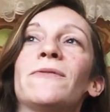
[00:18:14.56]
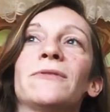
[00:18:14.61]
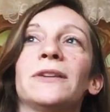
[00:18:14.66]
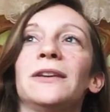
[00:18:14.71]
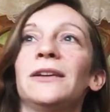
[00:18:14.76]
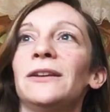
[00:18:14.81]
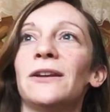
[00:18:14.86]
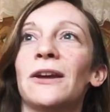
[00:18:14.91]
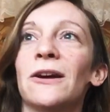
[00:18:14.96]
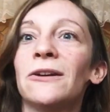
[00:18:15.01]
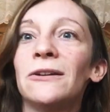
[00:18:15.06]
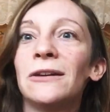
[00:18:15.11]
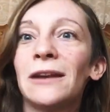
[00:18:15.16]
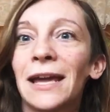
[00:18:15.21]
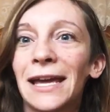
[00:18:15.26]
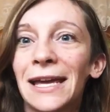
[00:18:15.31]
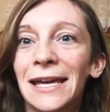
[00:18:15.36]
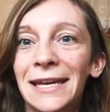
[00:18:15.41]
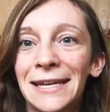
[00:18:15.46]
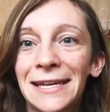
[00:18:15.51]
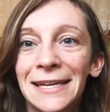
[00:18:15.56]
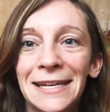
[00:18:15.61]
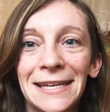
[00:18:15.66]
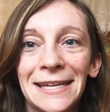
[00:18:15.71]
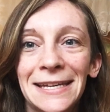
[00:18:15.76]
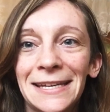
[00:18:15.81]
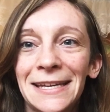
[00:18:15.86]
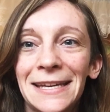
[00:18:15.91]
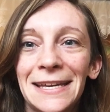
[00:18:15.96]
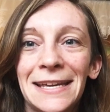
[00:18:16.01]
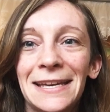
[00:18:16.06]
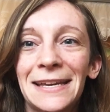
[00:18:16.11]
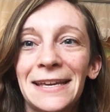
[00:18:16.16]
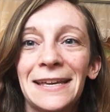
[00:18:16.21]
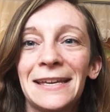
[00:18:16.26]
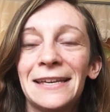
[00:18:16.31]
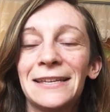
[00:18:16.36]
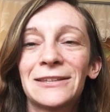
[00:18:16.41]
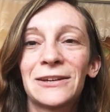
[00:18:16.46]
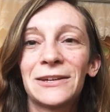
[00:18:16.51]
you know, like
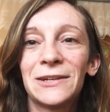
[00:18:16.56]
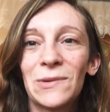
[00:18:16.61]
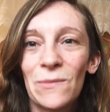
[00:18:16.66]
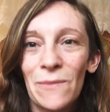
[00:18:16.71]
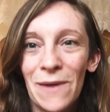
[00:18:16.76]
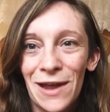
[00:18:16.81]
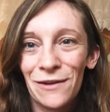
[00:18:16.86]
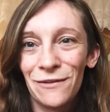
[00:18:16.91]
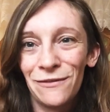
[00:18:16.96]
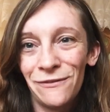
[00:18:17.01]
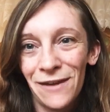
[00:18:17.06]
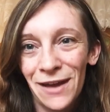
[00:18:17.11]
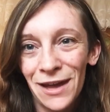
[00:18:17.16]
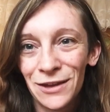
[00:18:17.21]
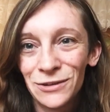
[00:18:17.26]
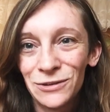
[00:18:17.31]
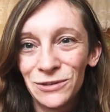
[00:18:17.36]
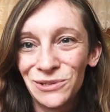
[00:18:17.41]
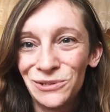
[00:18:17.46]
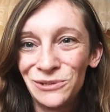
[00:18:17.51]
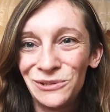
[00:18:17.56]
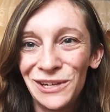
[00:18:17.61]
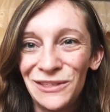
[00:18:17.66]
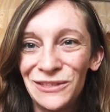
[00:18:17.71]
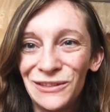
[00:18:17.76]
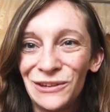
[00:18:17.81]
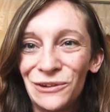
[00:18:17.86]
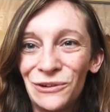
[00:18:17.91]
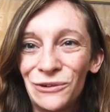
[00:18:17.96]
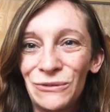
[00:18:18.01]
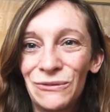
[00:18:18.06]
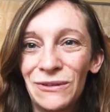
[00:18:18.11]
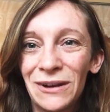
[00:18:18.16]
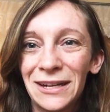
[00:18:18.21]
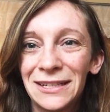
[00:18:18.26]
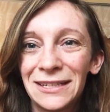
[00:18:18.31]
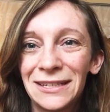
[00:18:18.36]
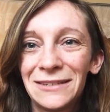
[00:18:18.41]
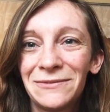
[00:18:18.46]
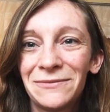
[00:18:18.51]
it's going to benefit us all in the long
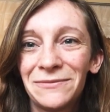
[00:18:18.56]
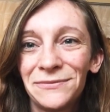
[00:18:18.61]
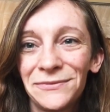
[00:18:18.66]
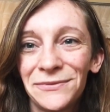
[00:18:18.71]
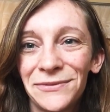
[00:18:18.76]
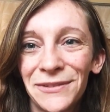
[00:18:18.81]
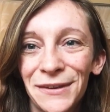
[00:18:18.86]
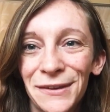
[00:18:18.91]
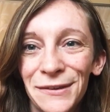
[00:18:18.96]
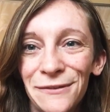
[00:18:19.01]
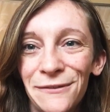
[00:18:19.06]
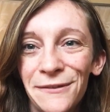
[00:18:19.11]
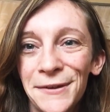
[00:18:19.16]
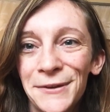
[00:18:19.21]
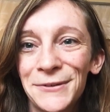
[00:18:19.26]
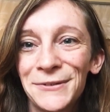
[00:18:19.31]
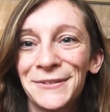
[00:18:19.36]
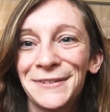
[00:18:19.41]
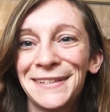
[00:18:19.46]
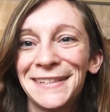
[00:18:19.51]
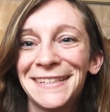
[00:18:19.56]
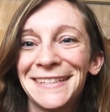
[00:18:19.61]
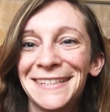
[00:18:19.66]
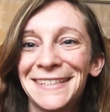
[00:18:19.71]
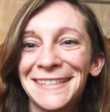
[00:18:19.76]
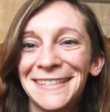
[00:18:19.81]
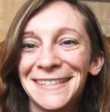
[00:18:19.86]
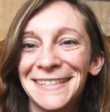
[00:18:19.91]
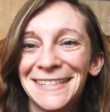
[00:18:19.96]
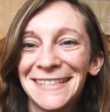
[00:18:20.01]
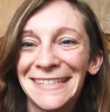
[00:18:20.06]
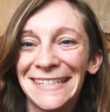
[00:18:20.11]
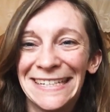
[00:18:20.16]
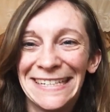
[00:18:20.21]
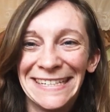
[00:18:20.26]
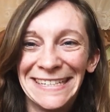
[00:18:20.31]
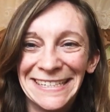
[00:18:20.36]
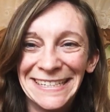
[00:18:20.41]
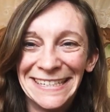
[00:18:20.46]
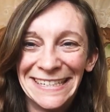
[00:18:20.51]
run, I feel.
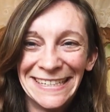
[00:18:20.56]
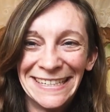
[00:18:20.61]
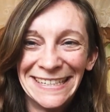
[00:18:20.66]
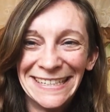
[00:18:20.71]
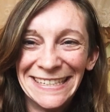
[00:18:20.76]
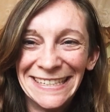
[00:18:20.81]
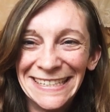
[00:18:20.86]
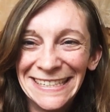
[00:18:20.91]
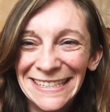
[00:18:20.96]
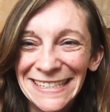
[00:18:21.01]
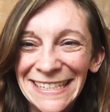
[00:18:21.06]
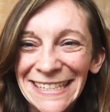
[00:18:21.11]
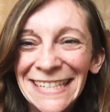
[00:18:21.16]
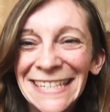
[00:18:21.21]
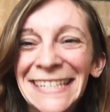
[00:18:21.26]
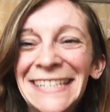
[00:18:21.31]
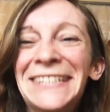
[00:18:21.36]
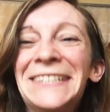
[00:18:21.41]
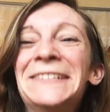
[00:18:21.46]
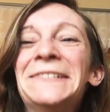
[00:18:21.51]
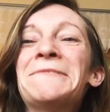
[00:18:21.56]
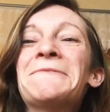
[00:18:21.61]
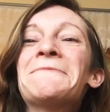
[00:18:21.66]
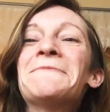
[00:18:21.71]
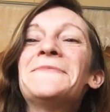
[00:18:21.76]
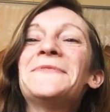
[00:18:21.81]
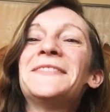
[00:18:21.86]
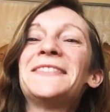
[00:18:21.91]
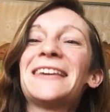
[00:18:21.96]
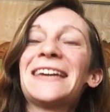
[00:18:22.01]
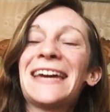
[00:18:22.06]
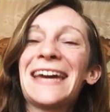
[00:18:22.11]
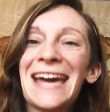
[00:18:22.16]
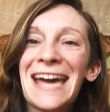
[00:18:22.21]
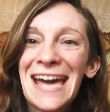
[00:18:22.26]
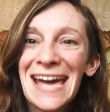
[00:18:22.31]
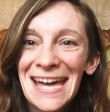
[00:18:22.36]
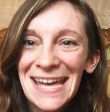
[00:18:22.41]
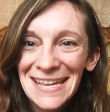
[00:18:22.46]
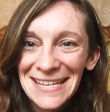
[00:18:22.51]
So
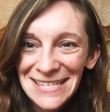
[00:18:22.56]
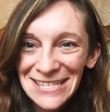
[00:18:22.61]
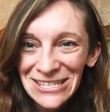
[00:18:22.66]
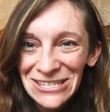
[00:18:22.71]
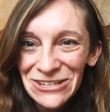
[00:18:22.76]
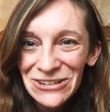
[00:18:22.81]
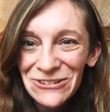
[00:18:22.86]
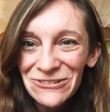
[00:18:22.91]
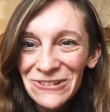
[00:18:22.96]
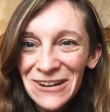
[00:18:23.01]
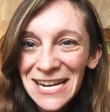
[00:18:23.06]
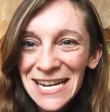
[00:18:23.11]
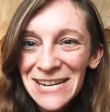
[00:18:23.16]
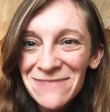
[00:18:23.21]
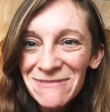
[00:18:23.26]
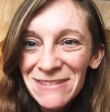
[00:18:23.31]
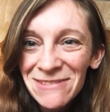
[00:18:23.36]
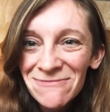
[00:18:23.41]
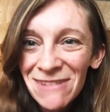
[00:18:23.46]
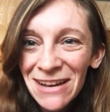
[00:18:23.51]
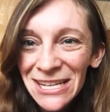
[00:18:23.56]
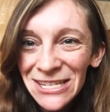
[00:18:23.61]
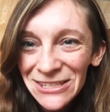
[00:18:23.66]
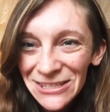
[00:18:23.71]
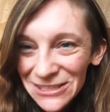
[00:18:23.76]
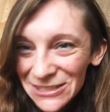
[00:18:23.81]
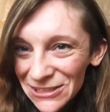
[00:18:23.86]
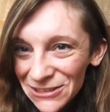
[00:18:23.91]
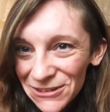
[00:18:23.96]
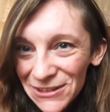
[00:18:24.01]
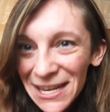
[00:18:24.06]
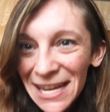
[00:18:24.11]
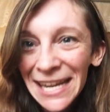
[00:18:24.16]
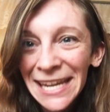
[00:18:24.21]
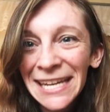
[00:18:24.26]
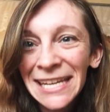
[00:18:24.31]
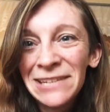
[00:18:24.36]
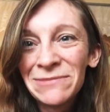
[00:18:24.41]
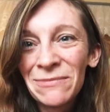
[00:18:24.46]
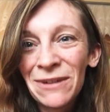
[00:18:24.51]
yeah, scream as much as you
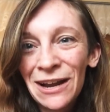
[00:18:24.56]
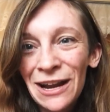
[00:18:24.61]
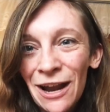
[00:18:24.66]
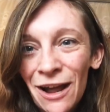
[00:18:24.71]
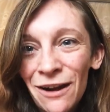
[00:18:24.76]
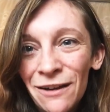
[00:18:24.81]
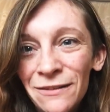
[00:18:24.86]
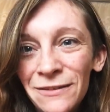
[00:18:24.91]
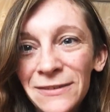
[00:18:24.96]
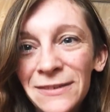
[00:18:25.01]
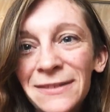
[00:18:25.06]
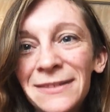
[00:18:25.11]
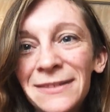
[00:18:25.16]
need, my love.